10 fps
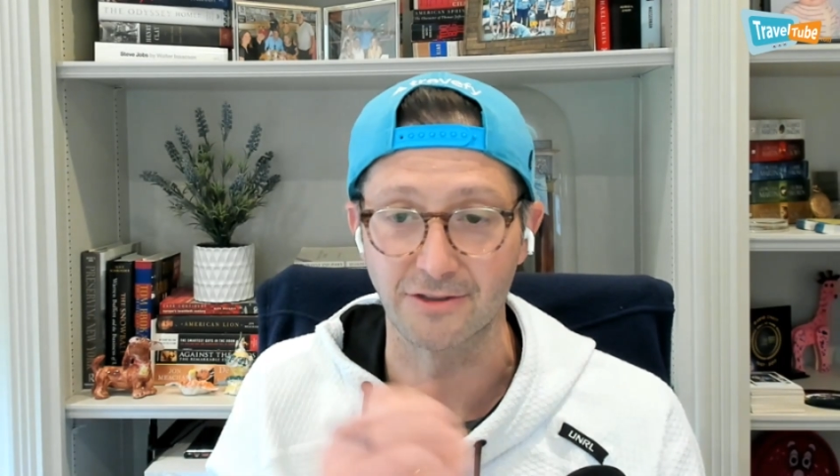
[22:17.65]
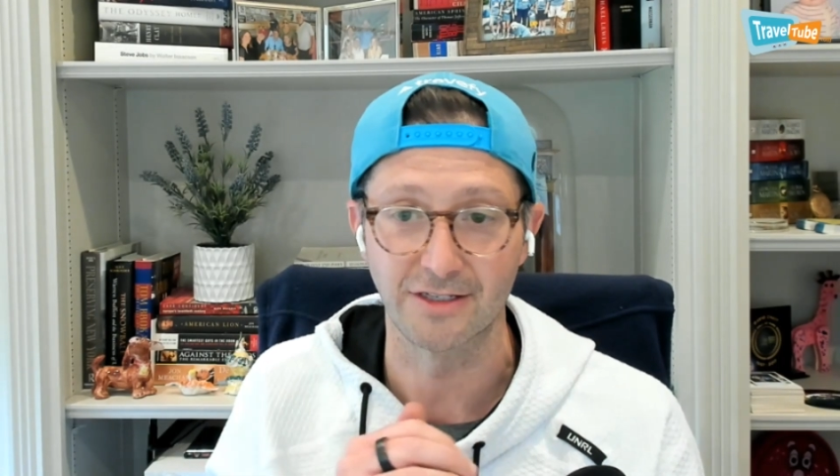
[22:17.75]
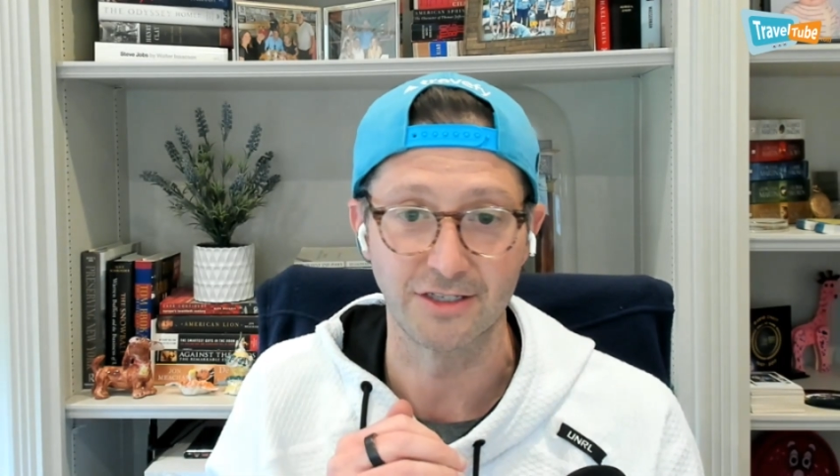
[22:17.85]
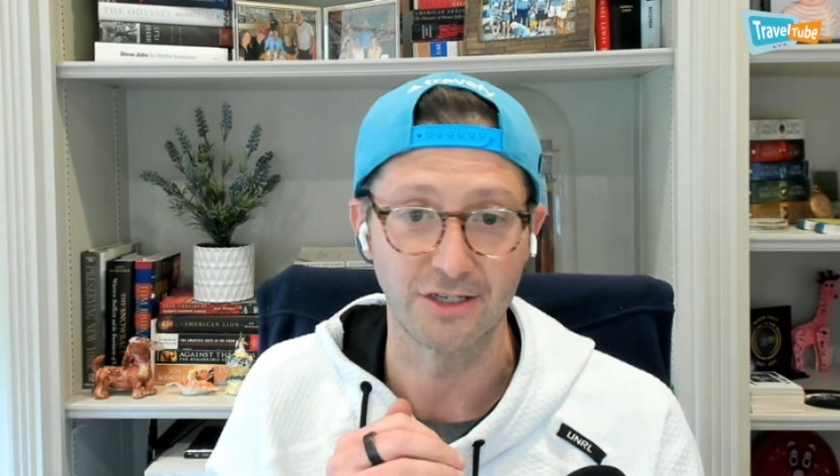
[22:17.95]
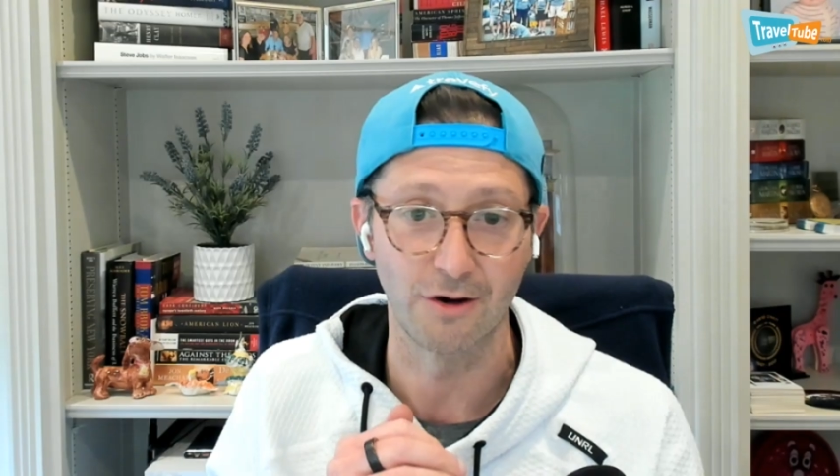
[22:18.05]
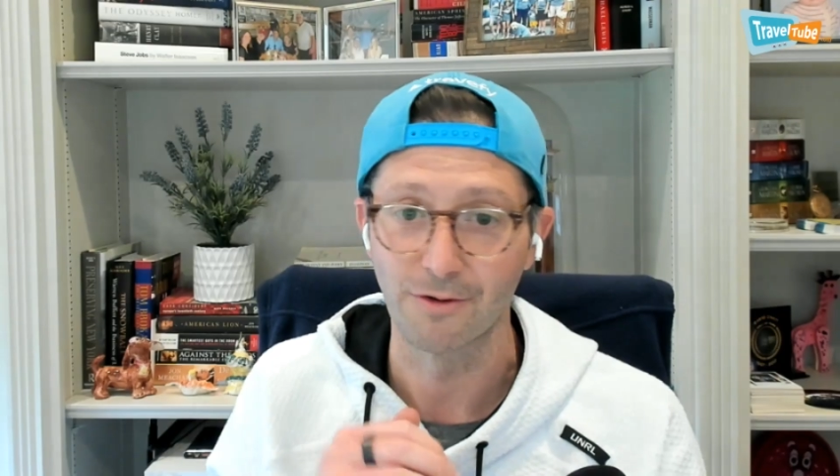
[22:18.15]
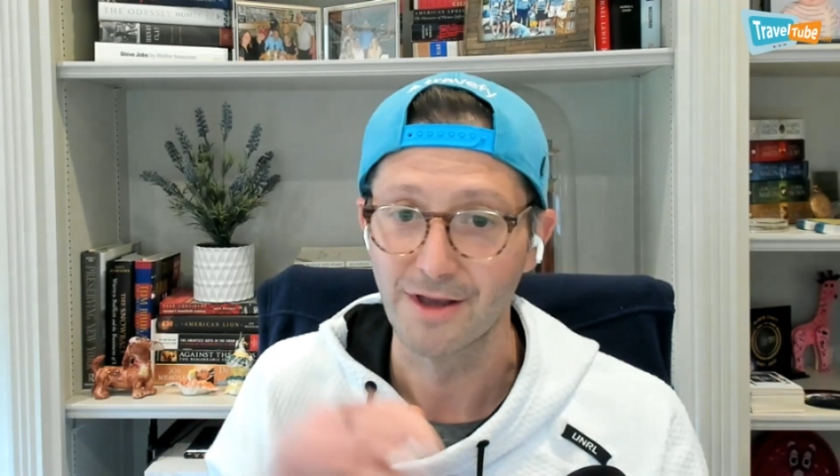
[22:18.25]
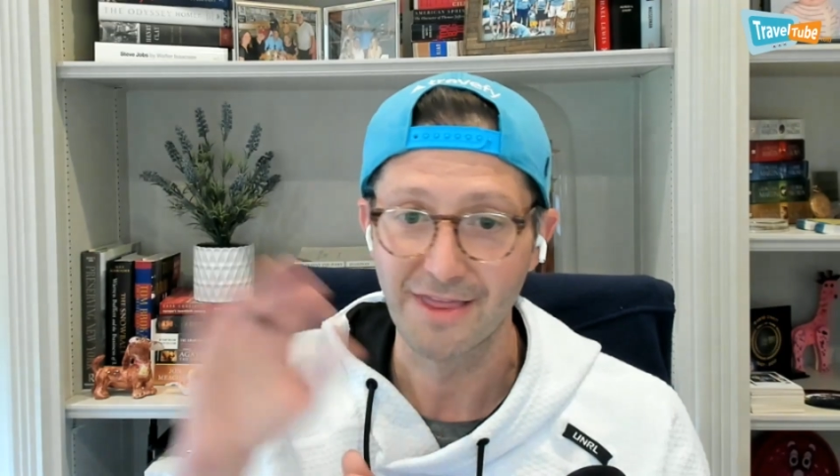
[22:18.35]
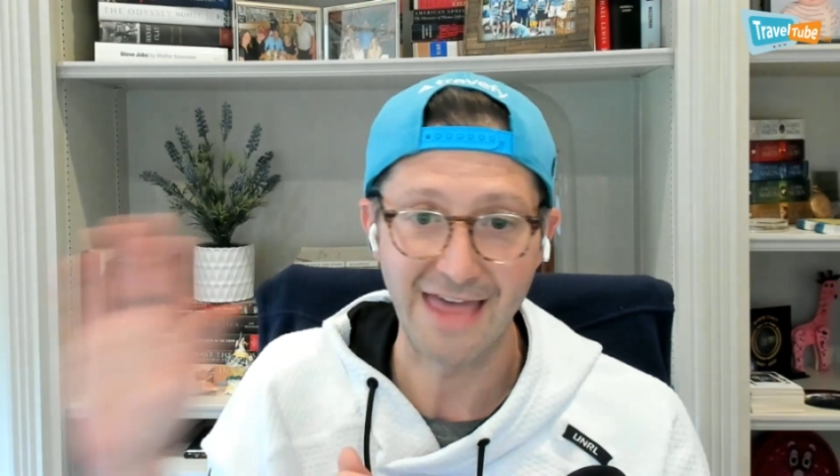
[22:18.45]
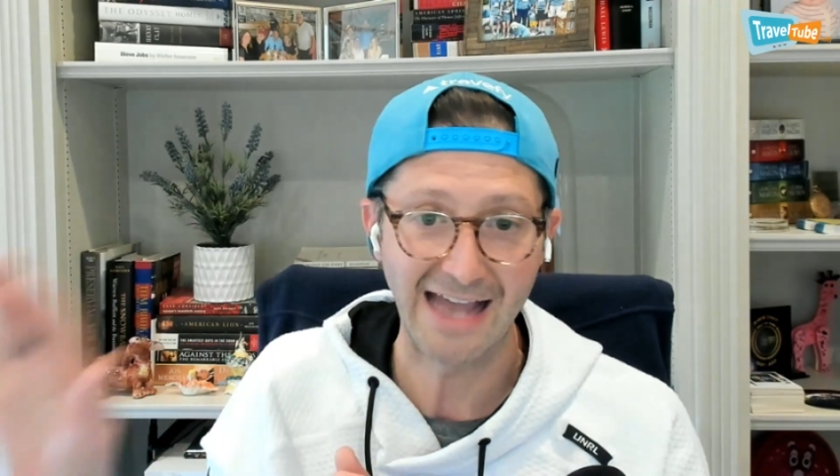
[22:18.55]
And so
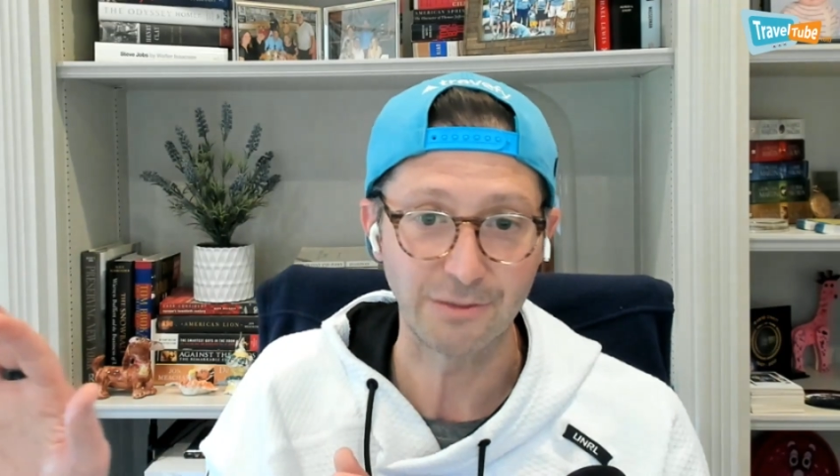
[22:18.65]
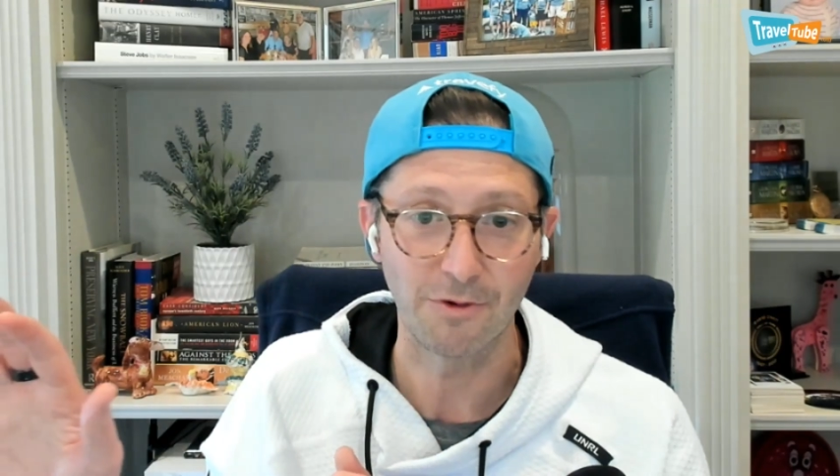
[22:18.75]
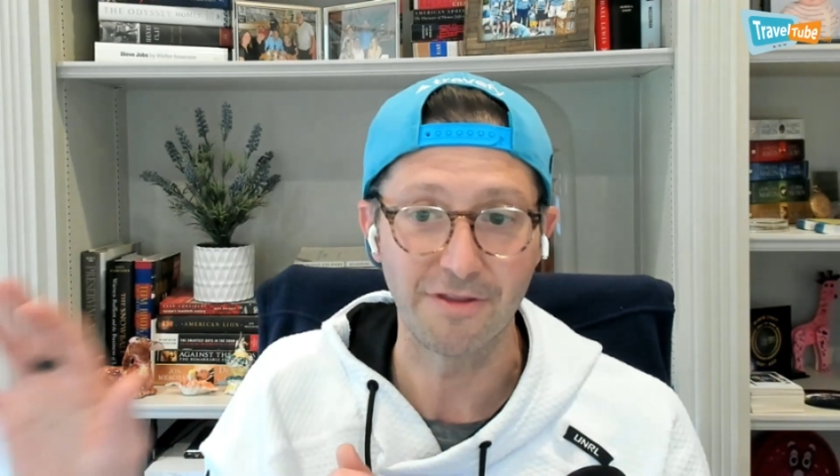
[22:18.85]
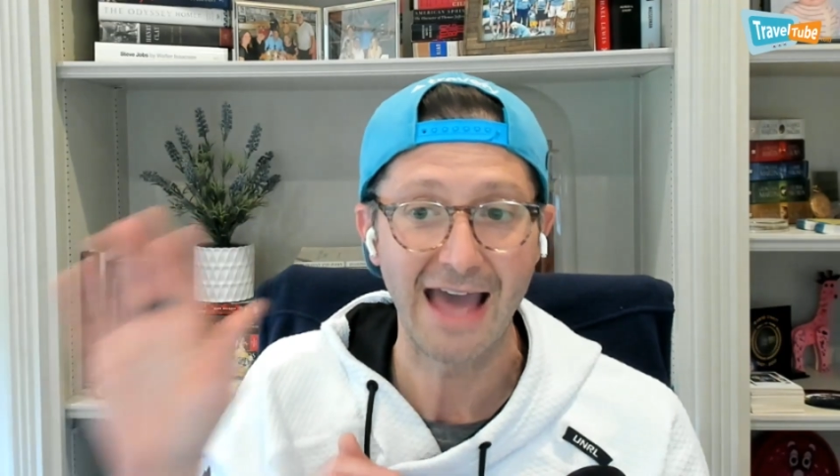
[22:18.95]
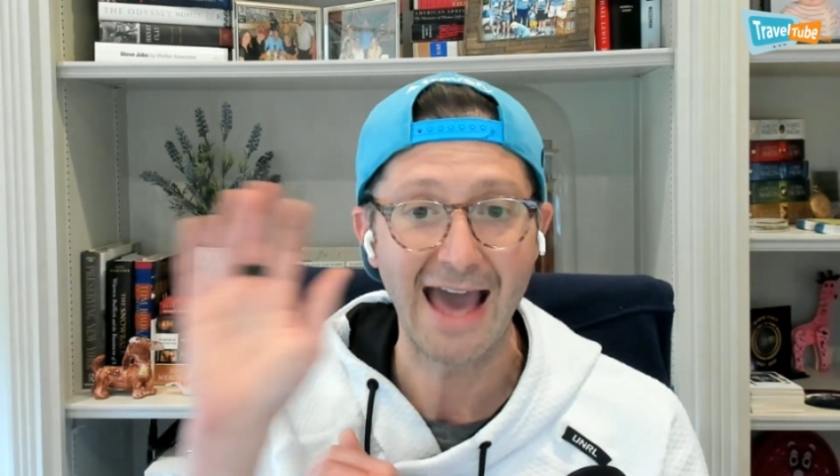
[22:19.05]
that's where